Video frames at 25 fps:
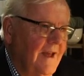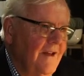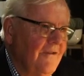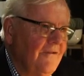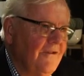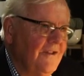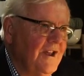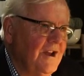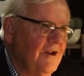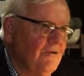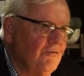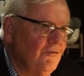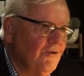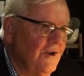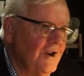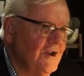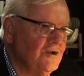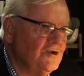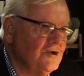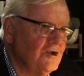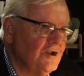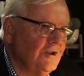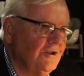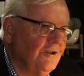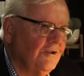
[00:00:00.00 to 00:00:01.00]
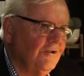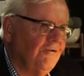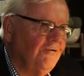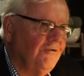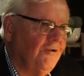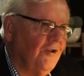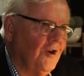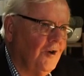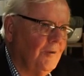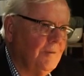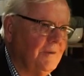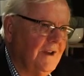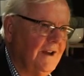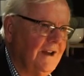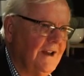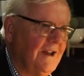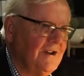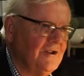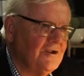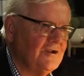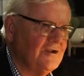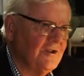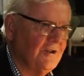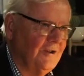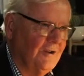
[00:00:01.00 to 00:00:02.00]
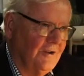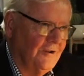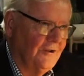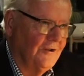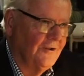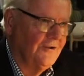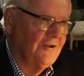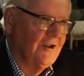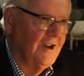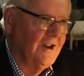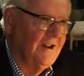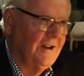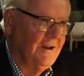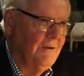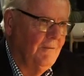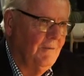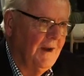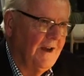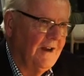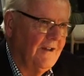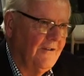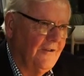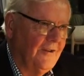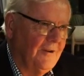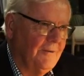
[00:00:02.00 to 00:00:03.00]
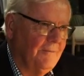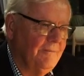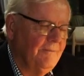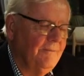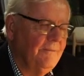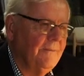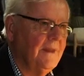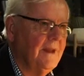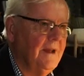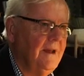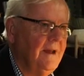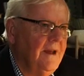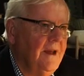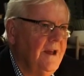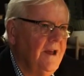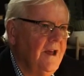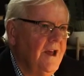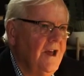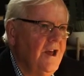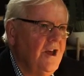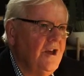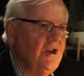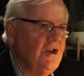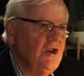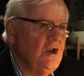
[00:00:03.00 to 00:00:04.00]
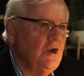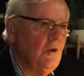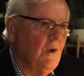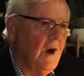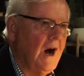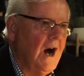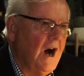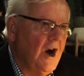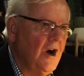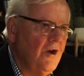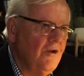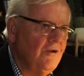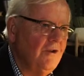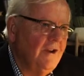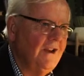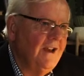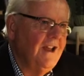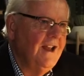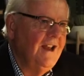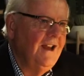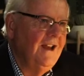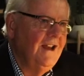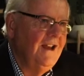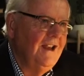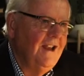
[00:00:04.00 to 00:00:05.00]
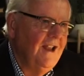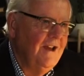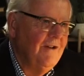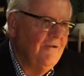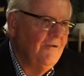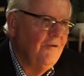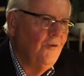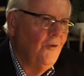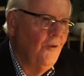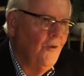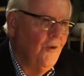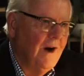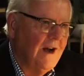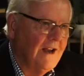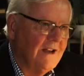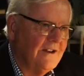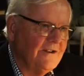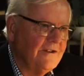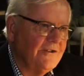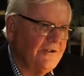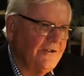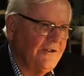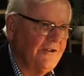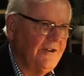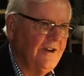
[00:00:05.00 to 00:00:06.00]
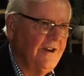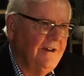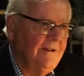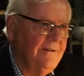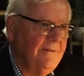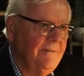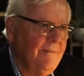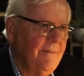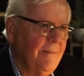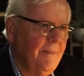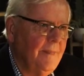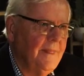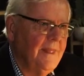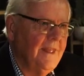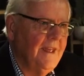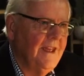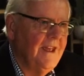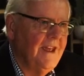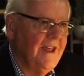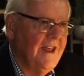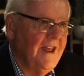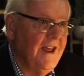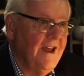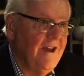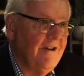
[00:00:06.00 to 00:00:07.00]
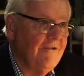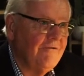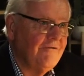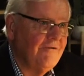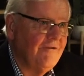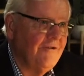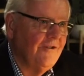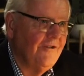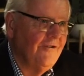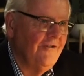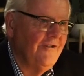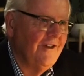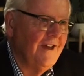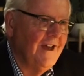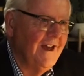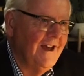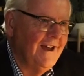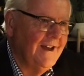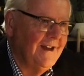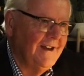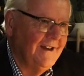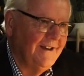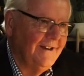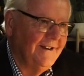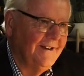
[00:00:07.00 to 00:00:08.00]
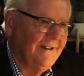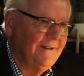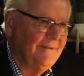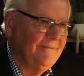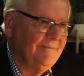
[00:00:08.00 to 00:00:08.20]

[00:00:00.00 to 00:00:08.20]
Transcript: the original formulation, or certainly one of them, you only live once if then.